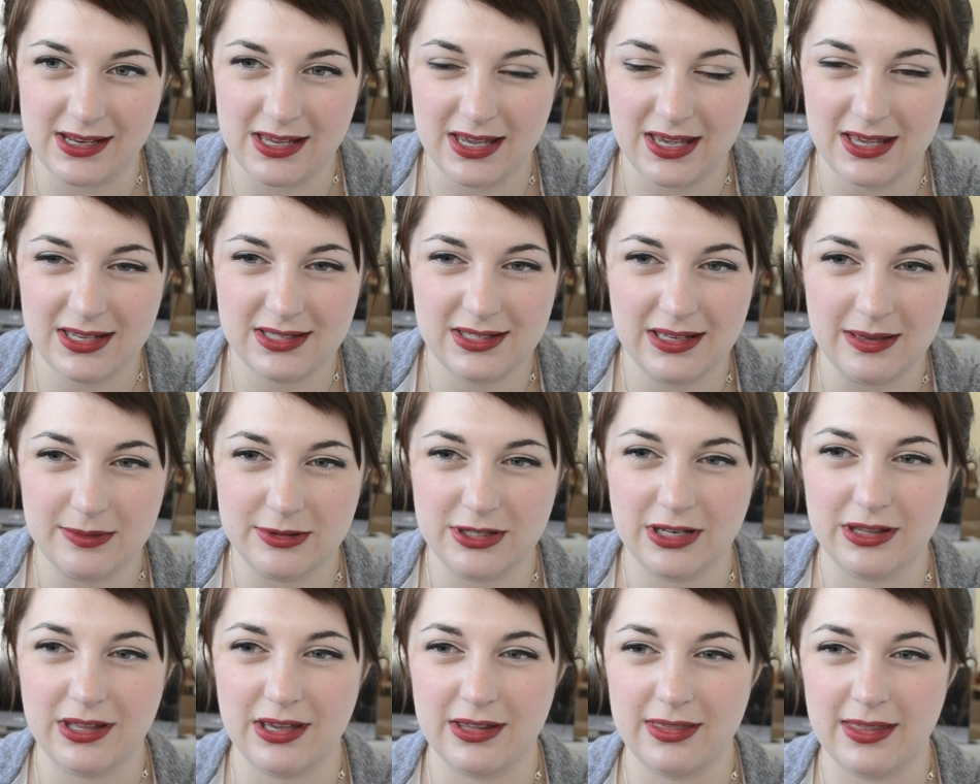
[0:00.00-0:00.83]
He seems
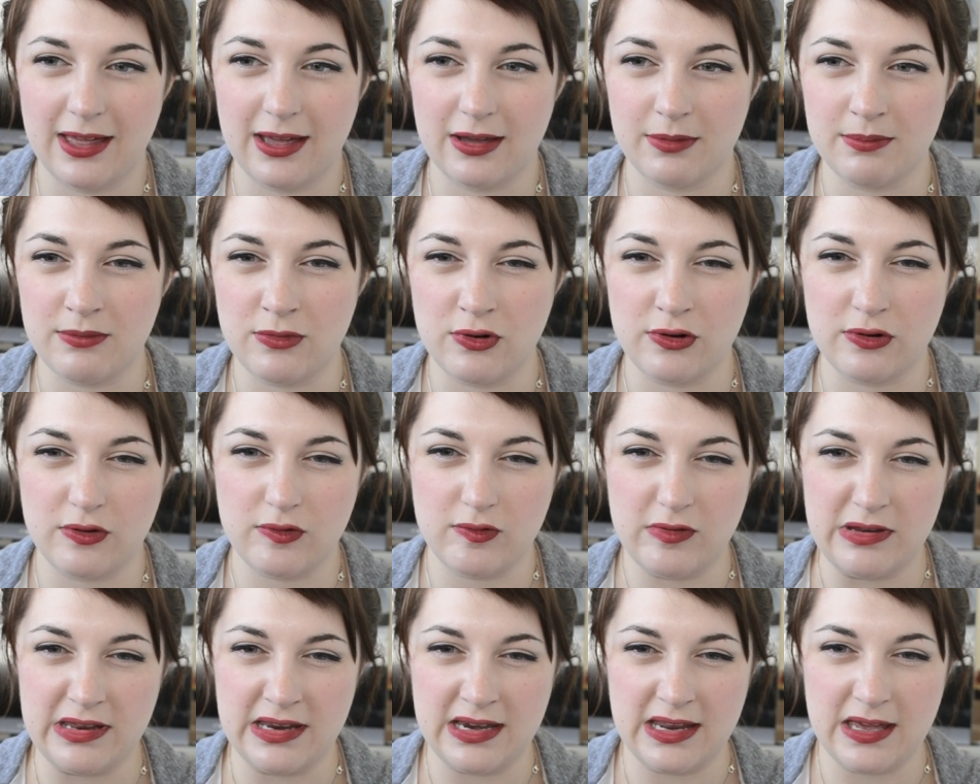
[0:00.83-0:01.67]
to think they're more
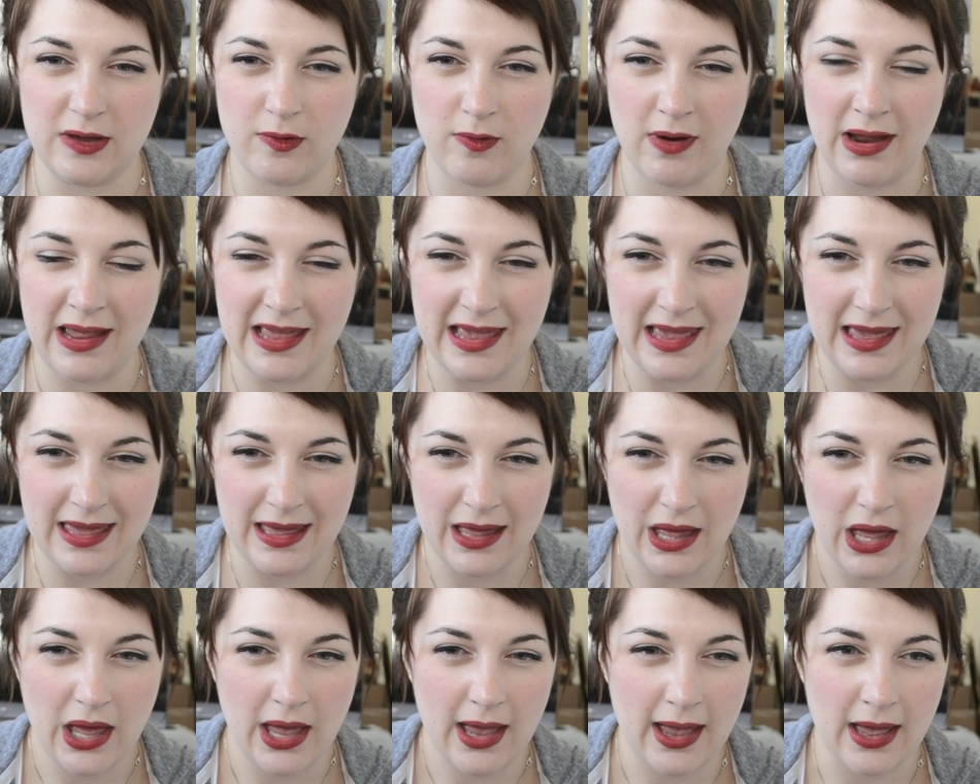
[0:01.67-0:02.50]
greeny grey,
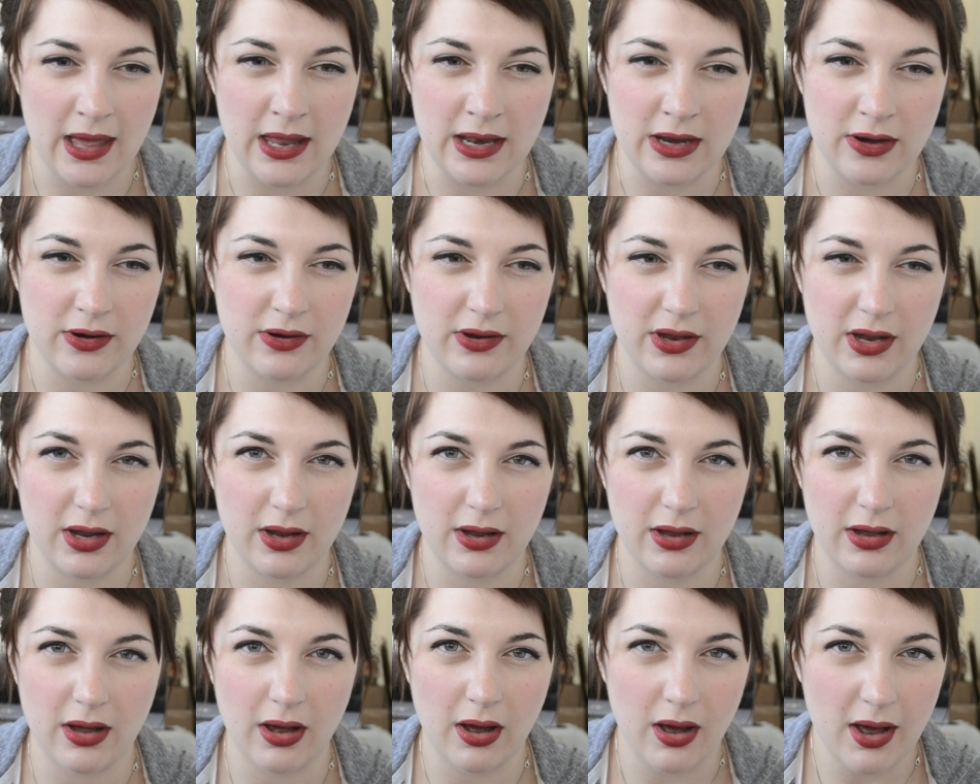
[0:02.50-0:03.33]
and
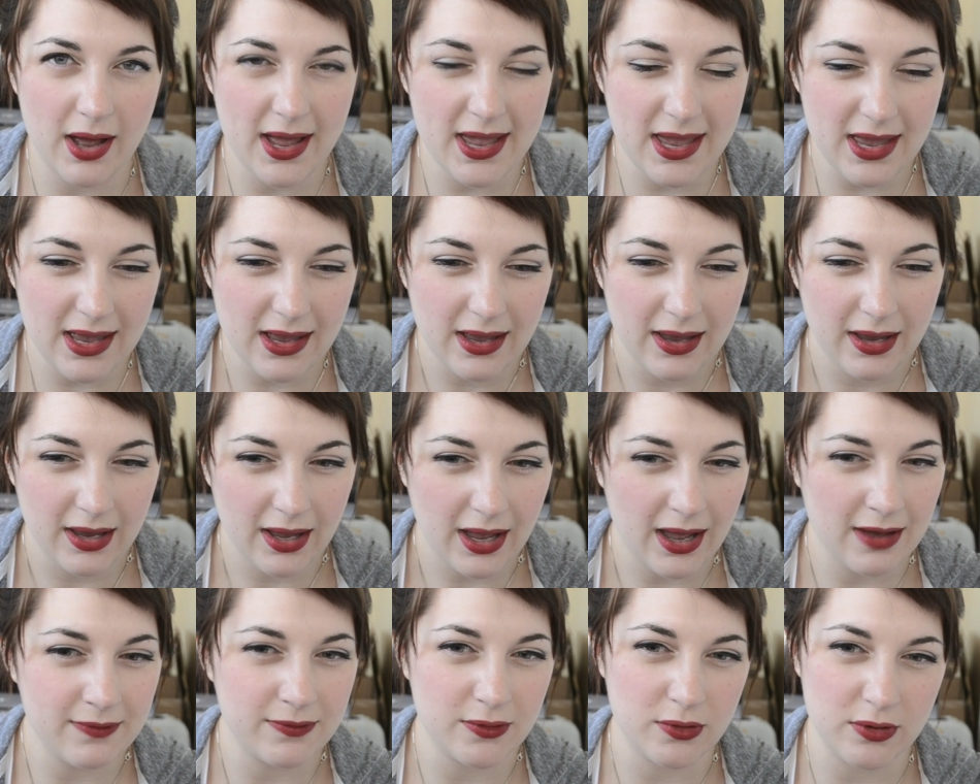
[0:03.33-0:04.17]
I
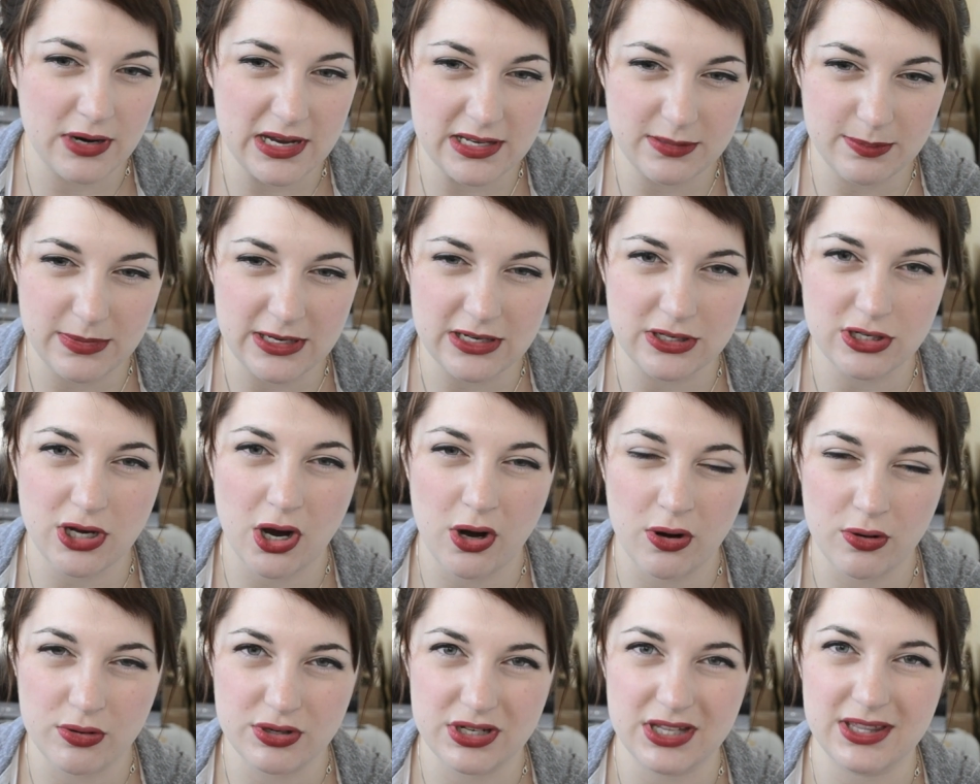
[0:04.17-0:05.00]
have always been
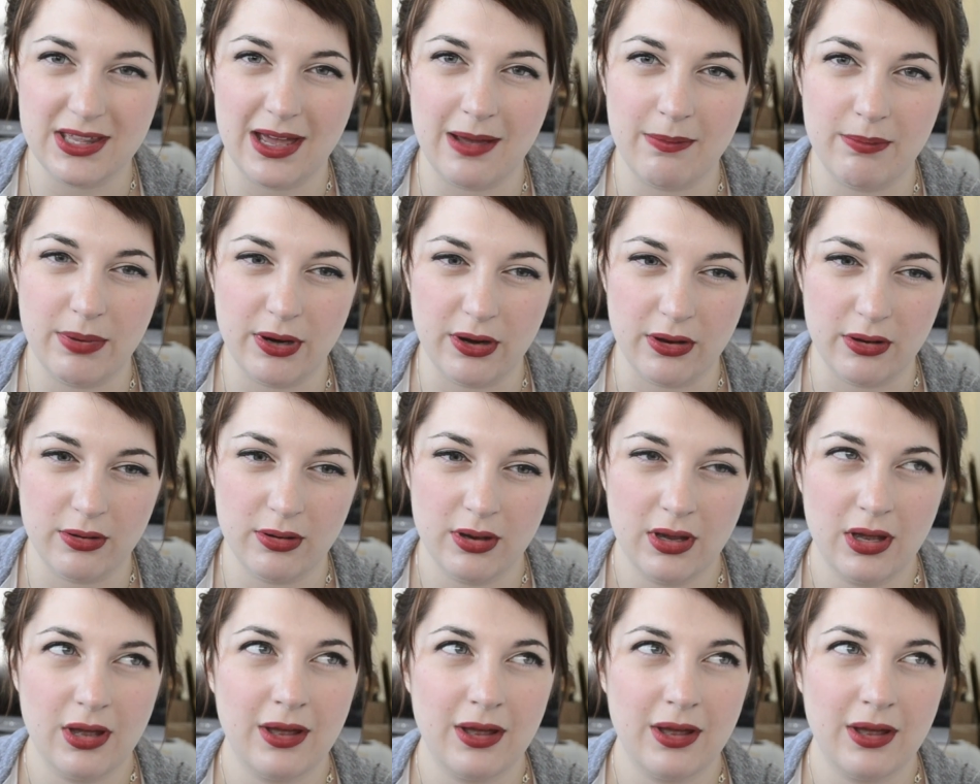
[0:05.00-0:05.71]
told they're blue.